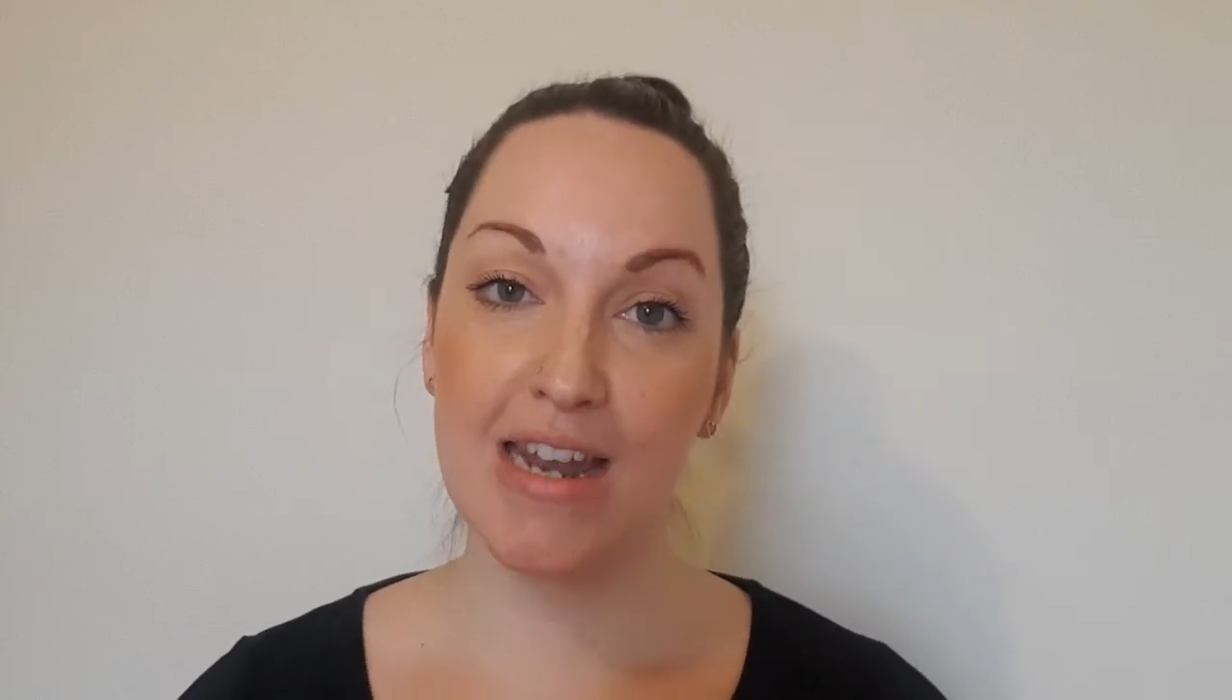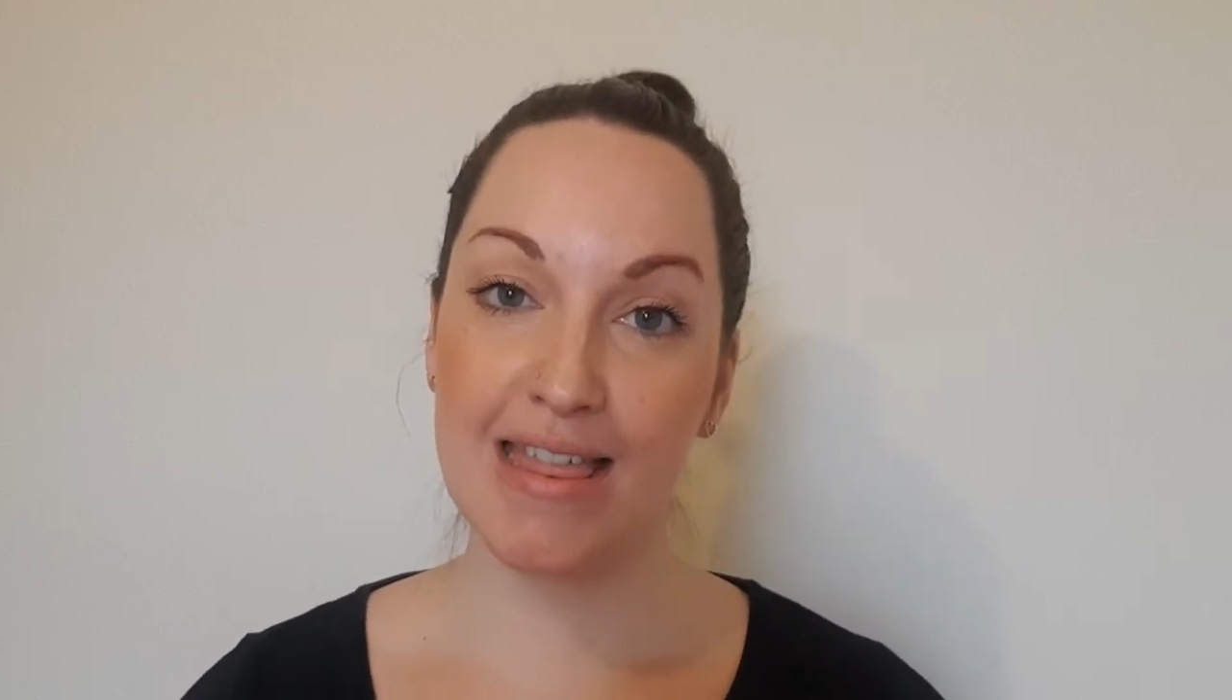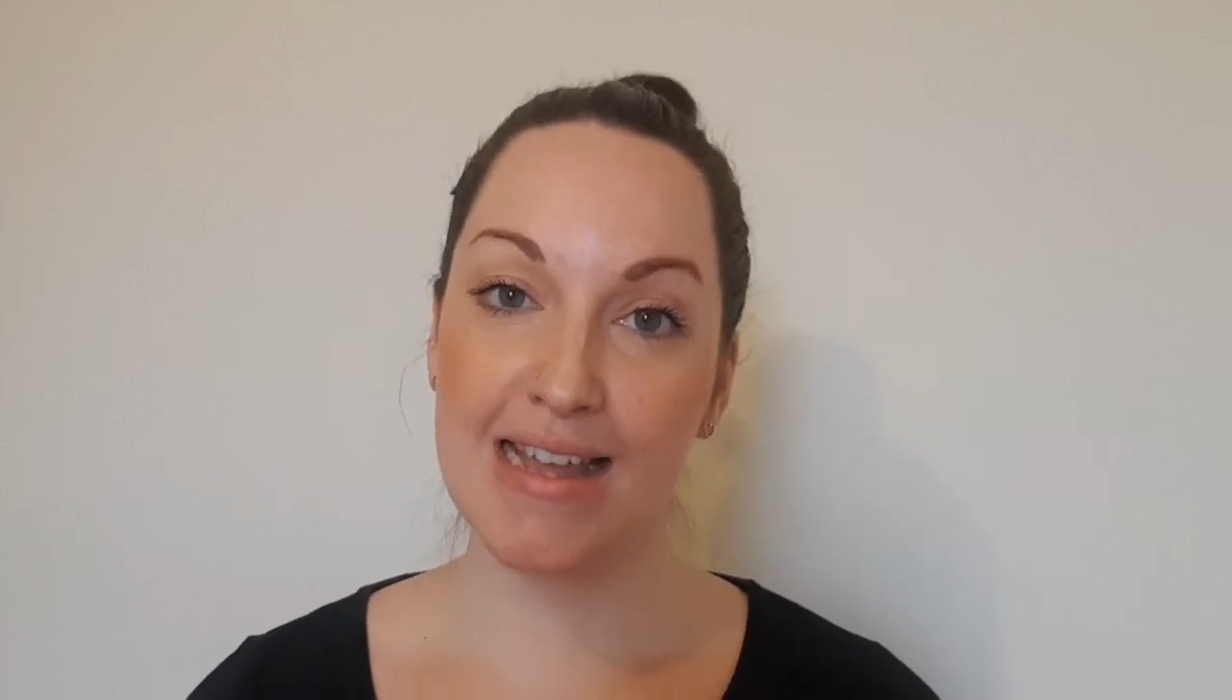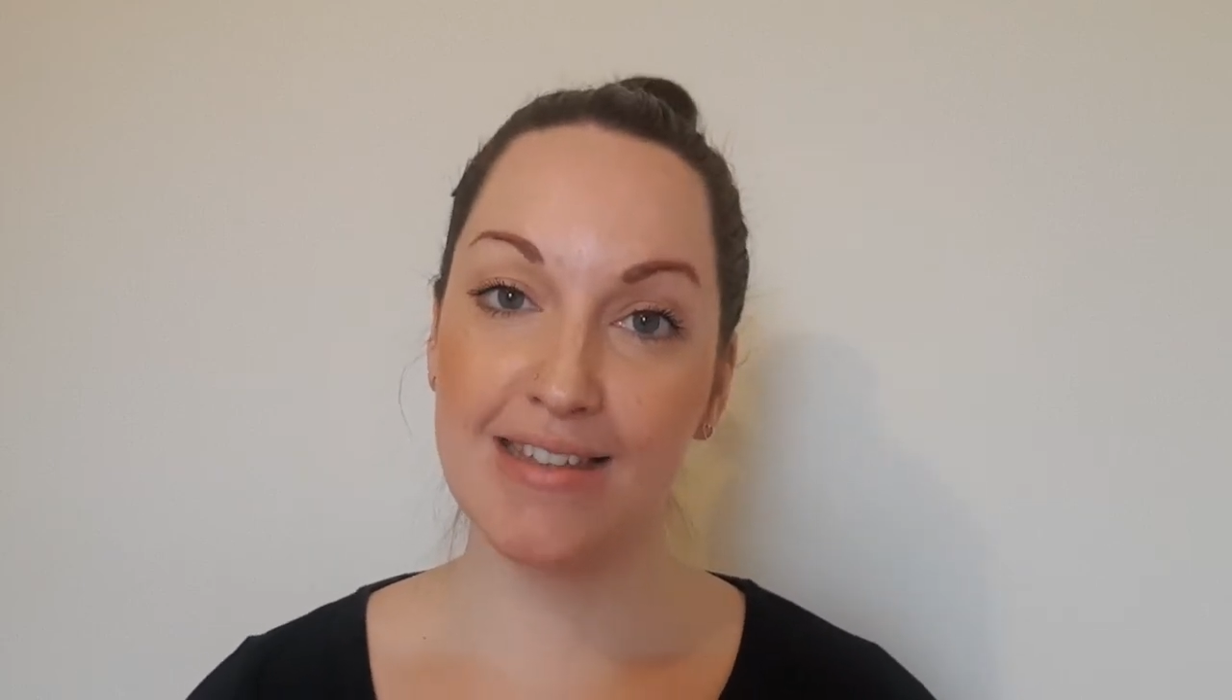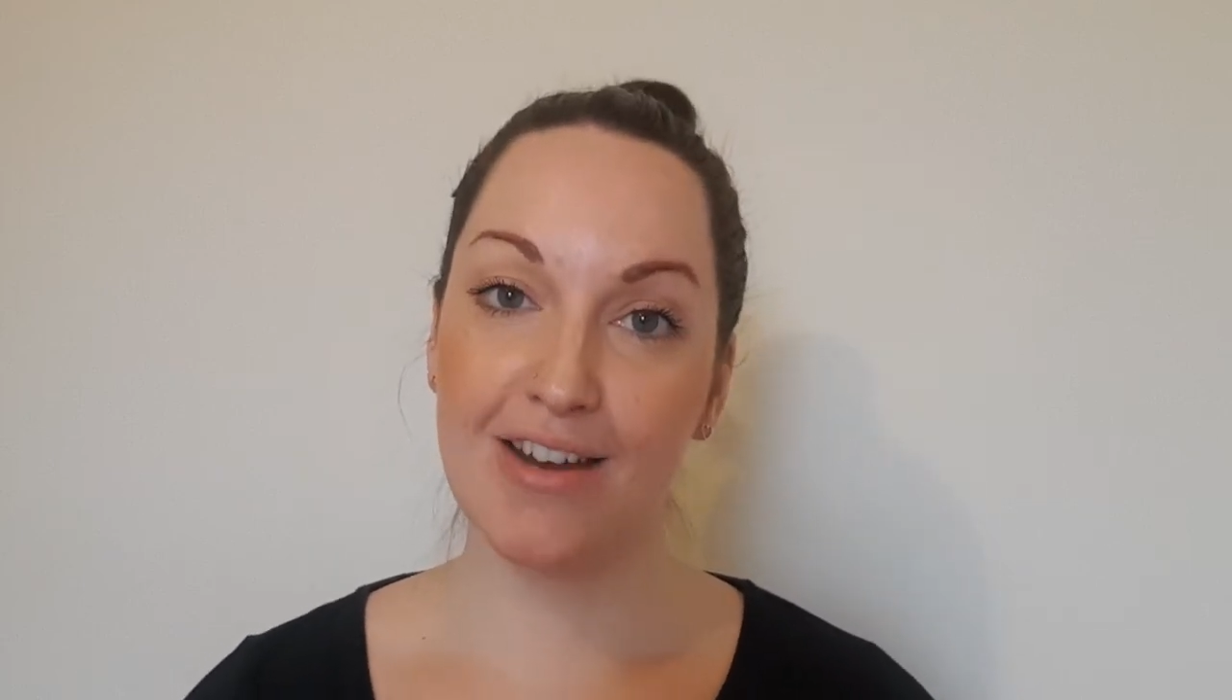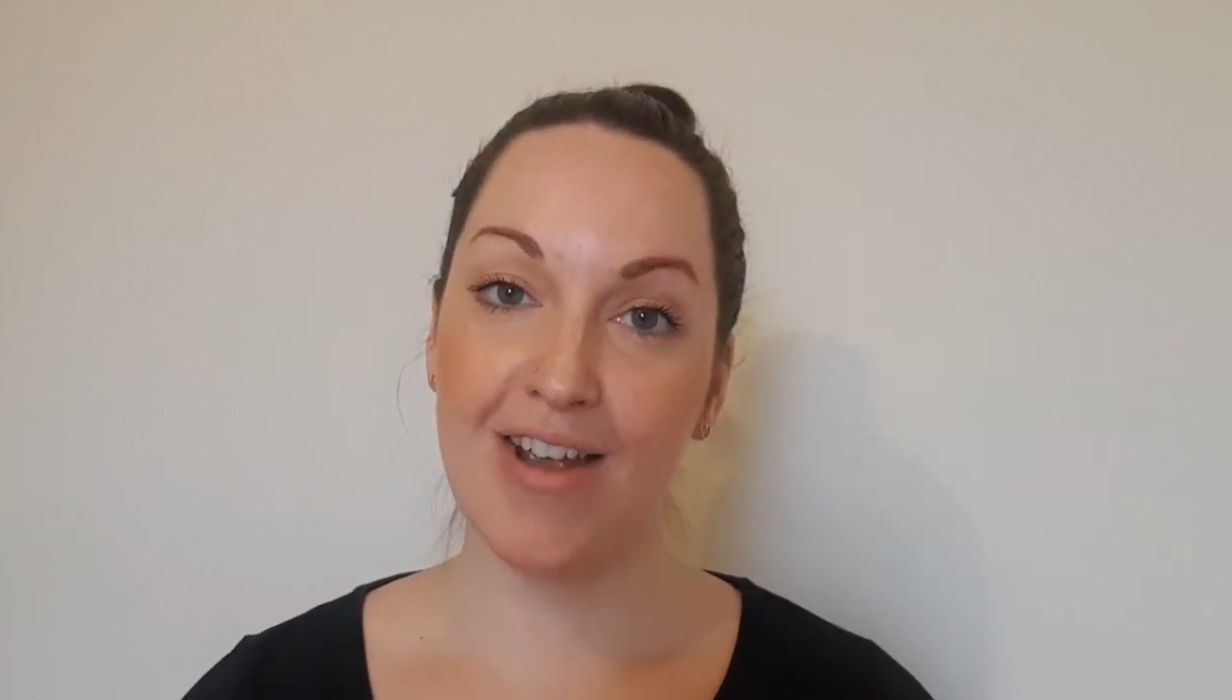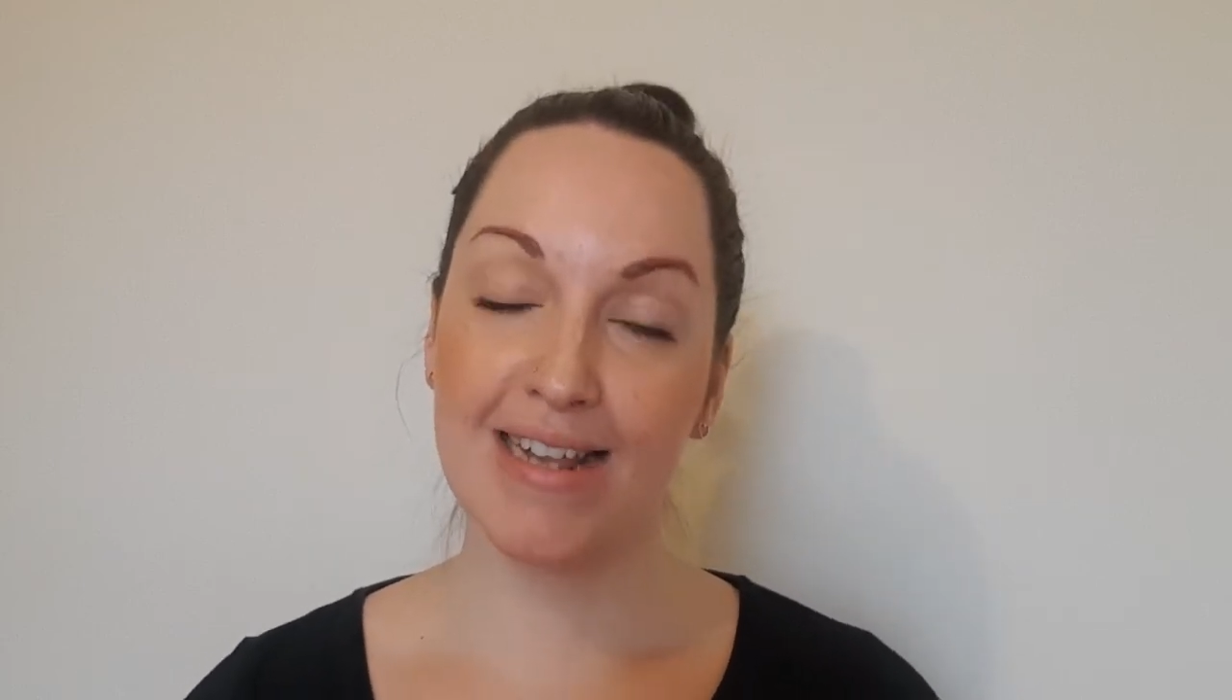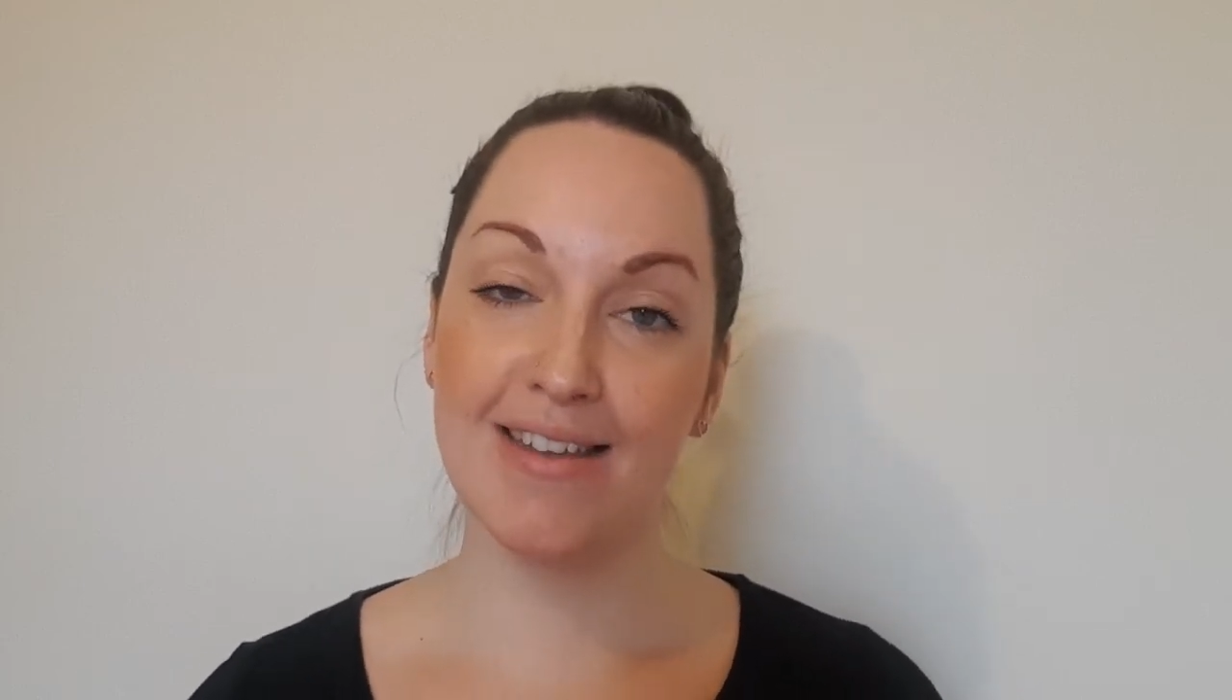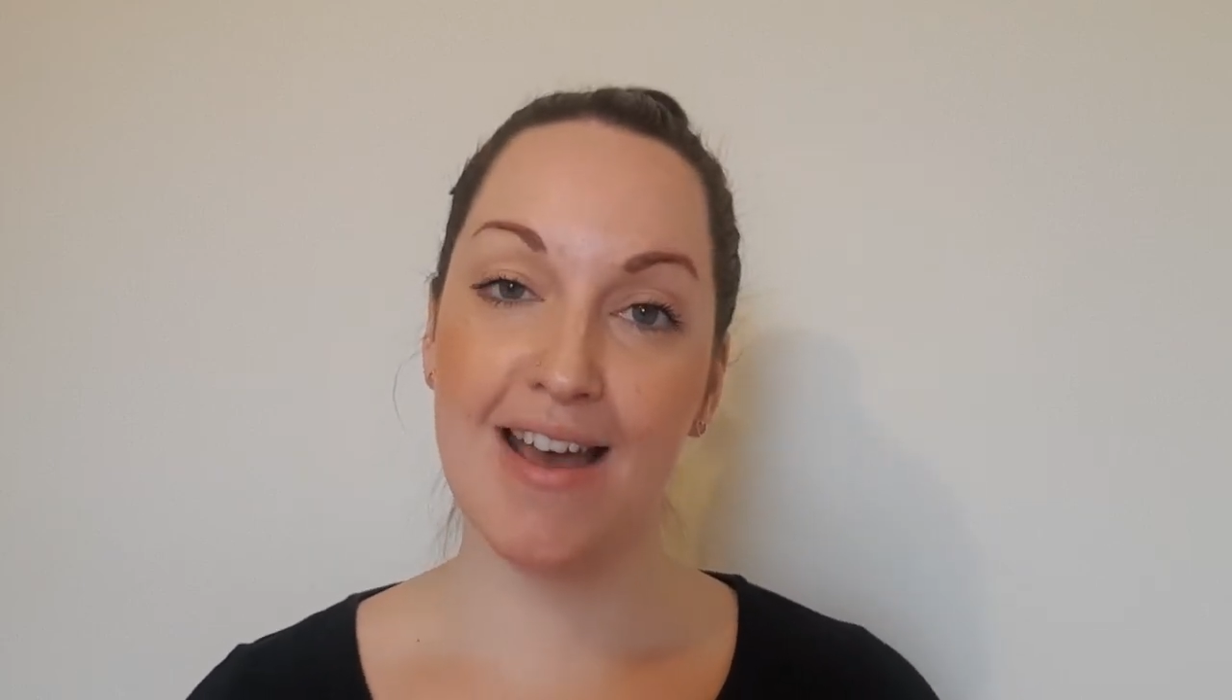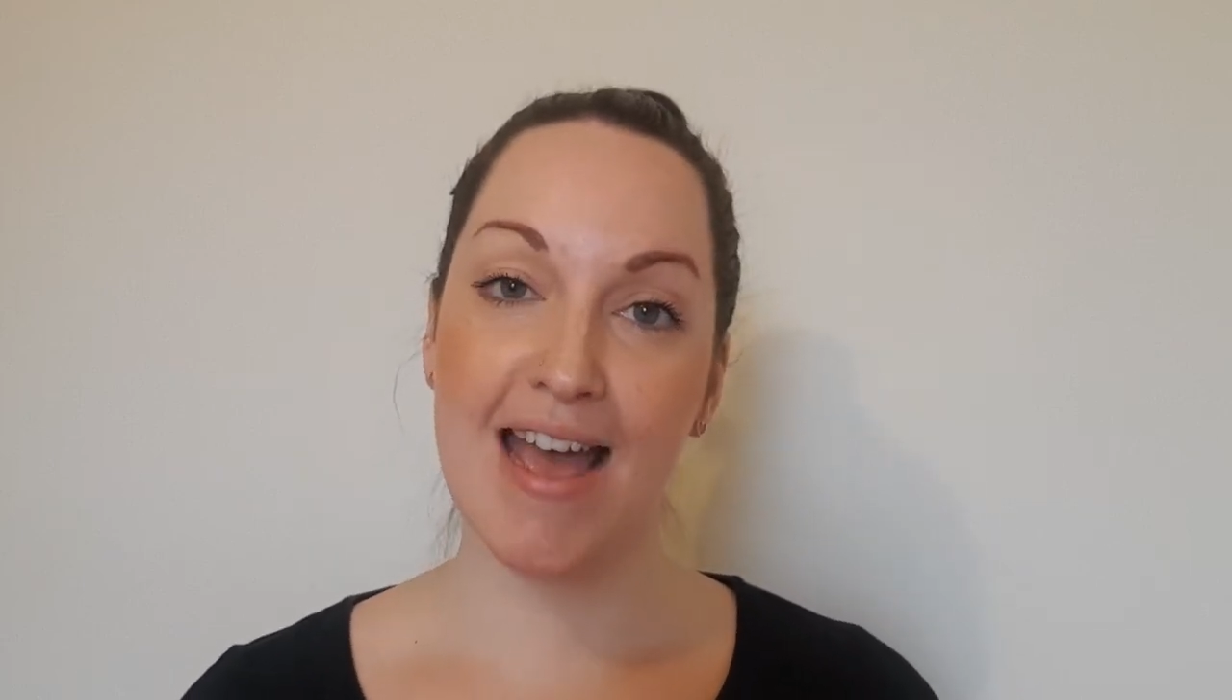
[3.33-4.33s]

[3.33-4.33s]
and a theatre director